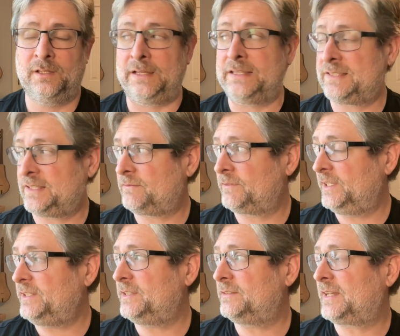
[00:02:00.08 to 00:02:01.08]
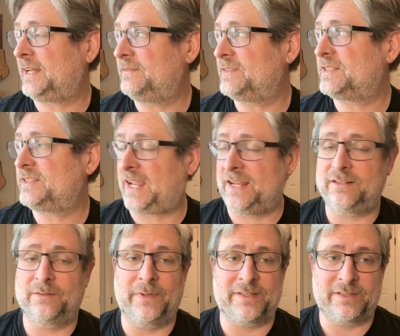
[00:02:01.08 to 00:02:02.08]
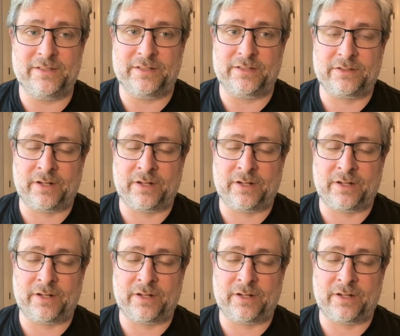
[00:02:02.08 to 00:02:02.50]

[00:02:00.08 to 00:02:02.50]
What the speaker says: That's really kind of the standard messaging